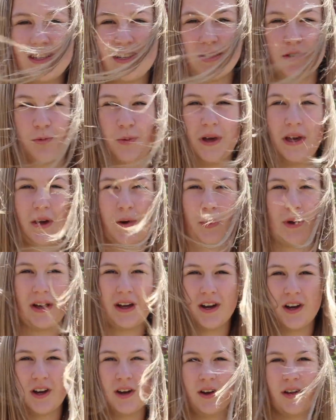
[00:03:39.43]
It's way
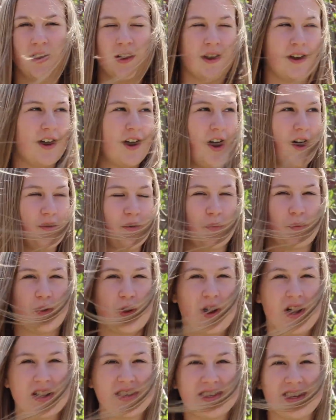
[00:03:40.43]
quicker of a
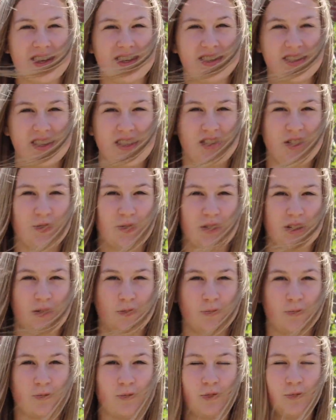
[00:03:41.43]
process, and you
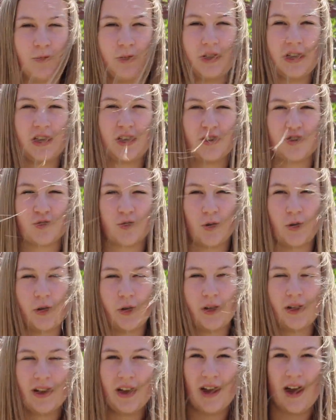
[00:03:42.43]
can really
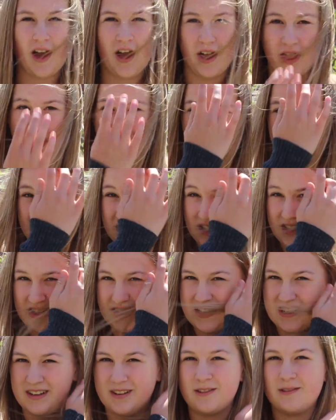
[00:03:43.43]
control the
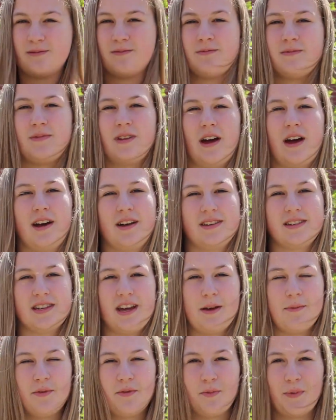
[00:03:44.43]

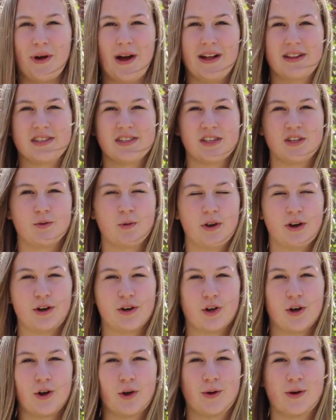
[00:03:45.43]
type of plants that you want to
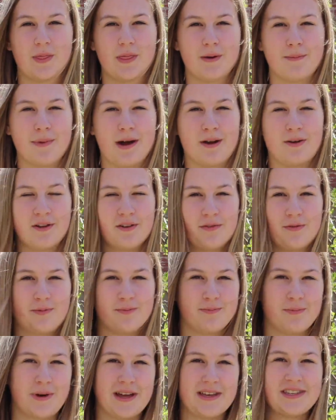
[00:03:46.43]
grow and the amount of
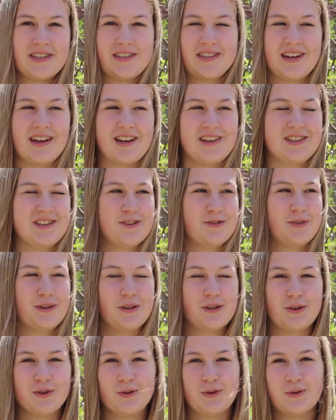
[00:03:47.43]
pesticides you
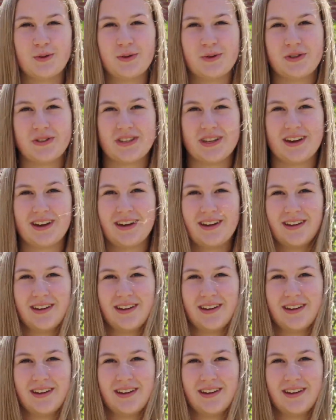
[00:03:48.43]
use.